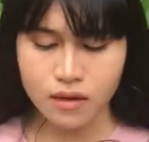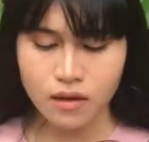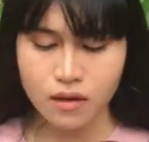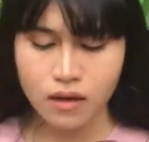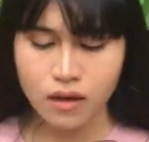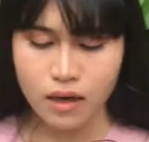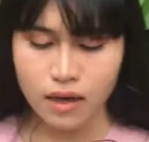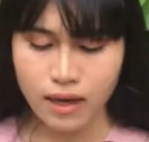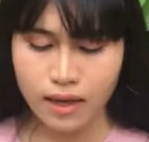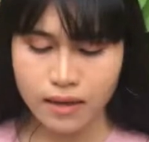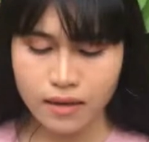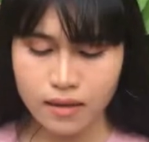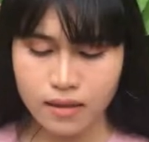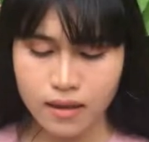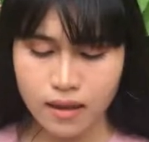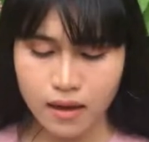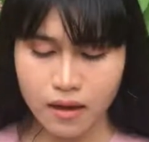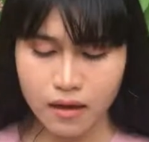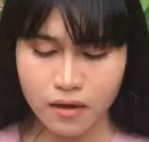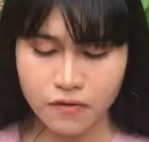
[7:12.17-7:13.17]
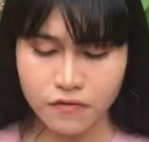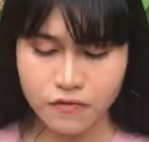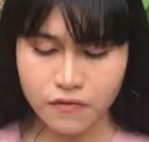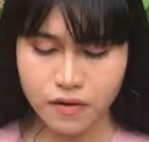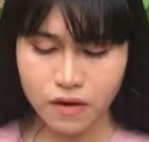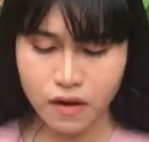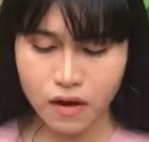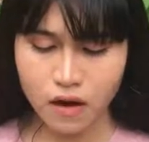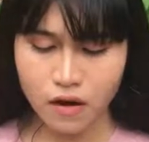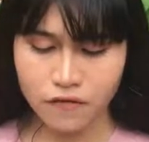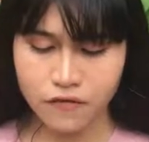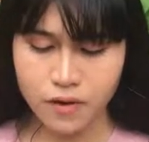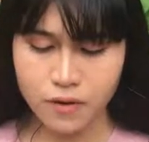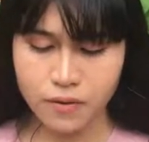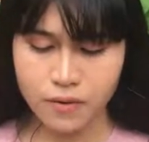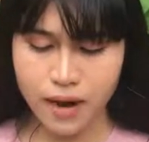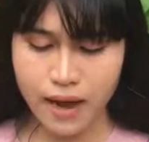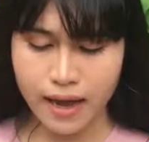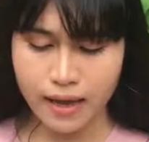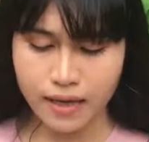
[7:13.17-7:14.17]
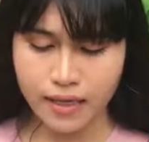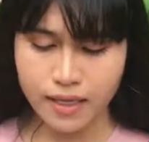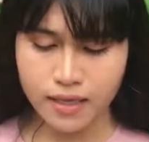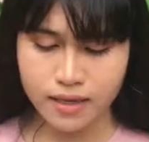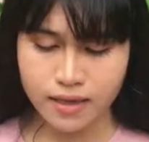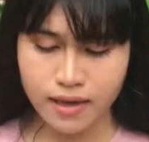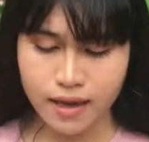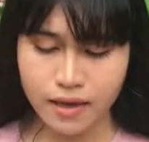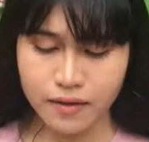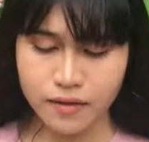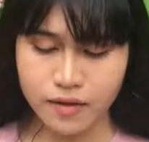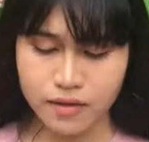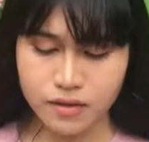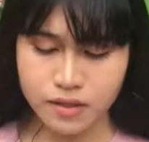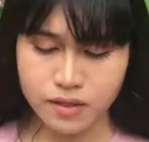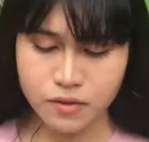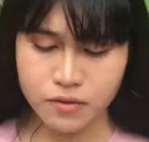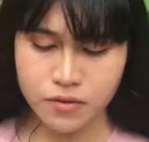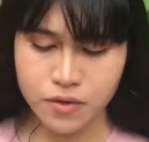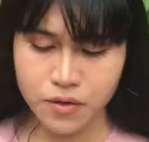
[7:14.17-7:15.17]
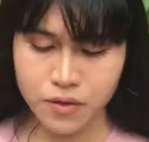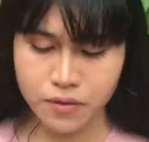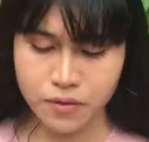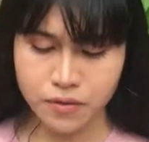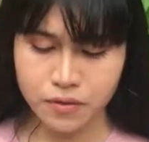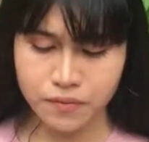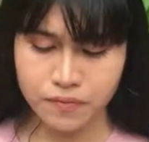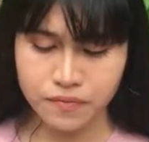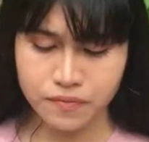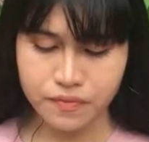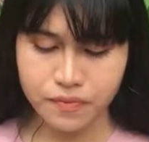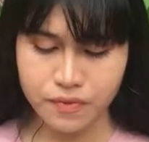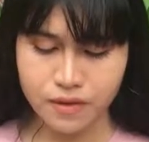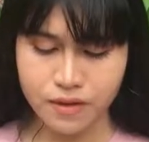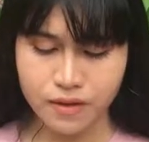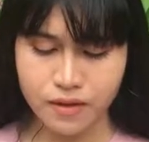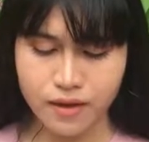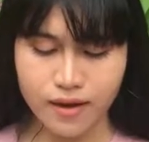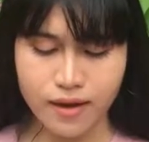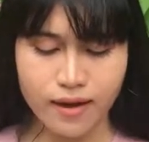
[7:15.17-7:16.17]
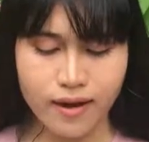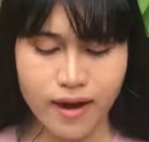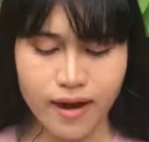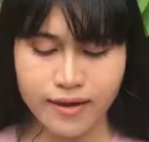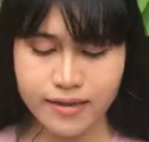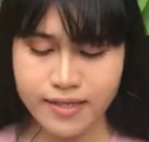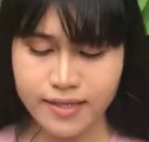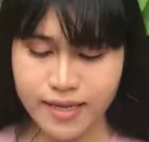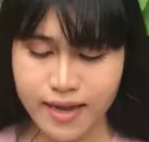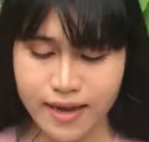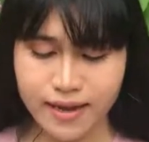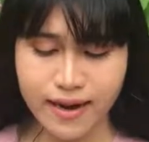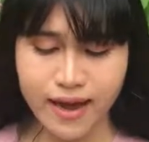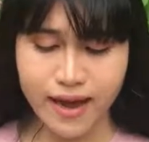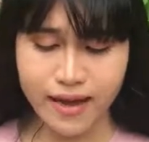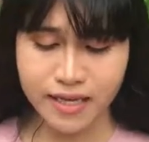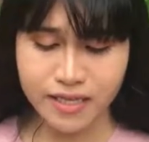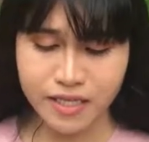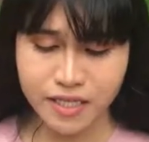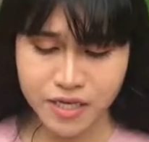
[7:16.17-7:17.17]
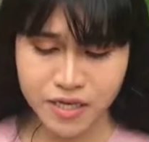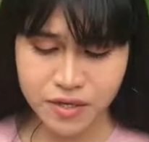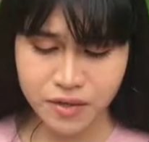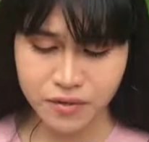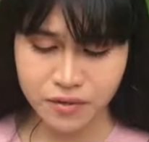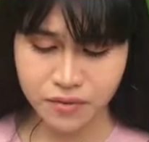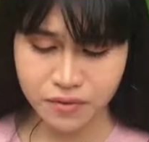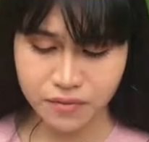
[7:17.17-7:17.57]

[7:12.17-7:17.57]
and a love of the rack and the screw, and I said, I do.